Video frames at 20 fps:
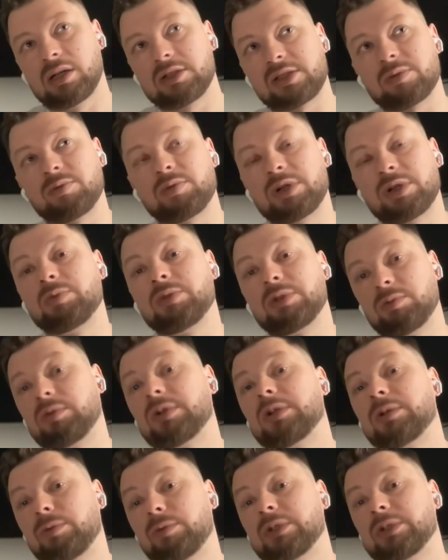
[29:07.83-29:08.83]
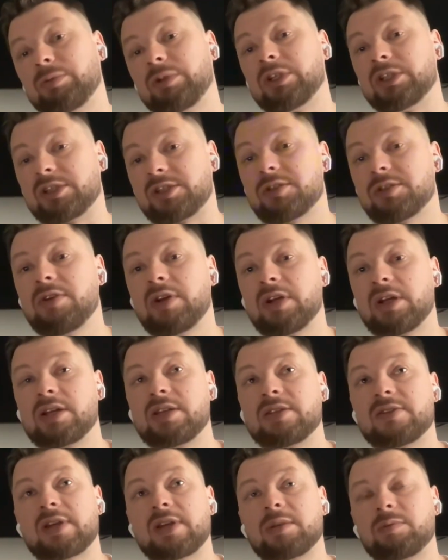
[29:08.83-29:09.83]
so what we are doing
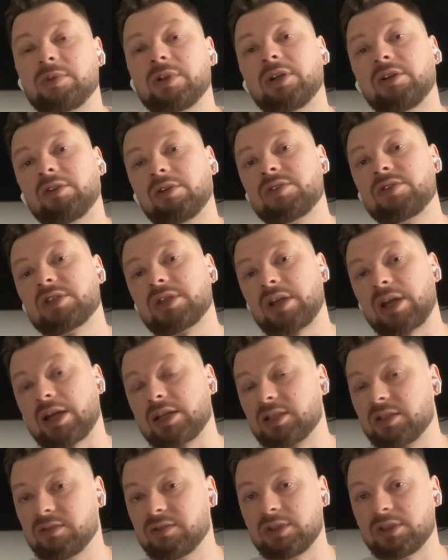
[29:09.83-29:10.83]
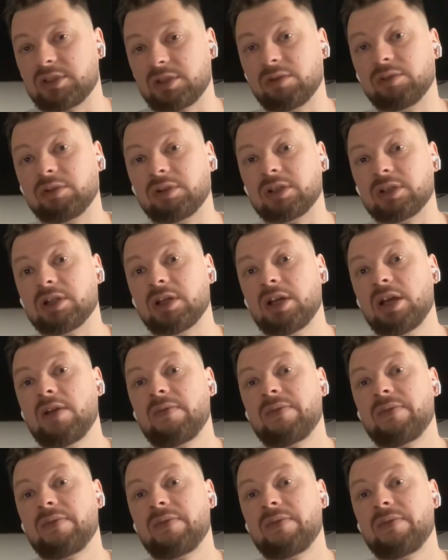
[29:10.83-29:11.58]
is that we are using SQD token